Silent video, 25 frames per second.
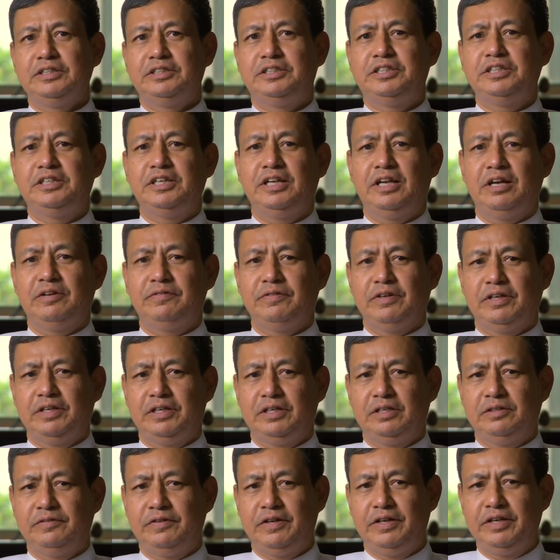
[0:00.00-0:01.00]
didn't have
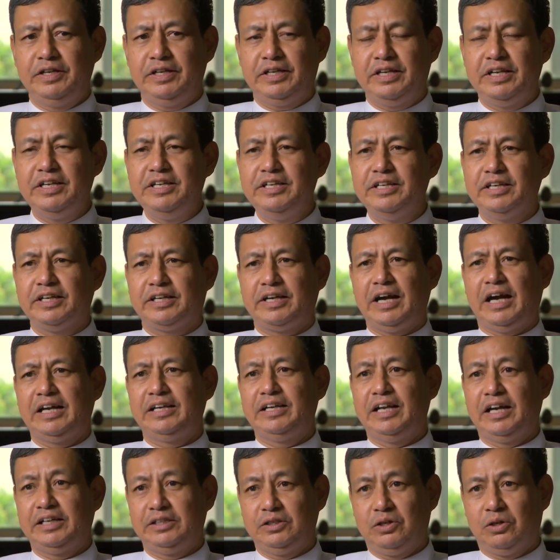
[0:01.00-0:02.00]
a very clear
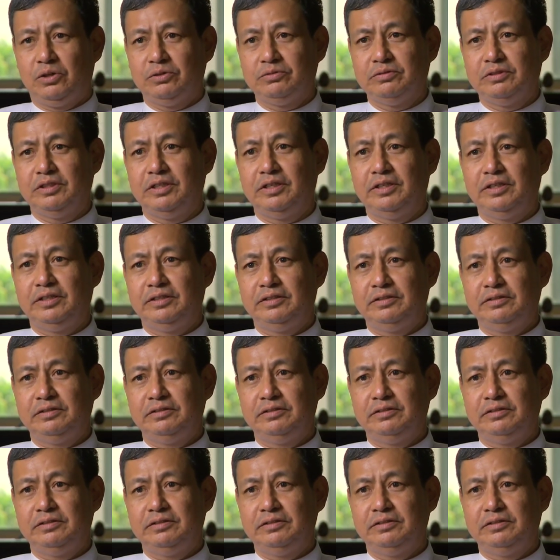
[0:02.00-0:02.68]
guideline on the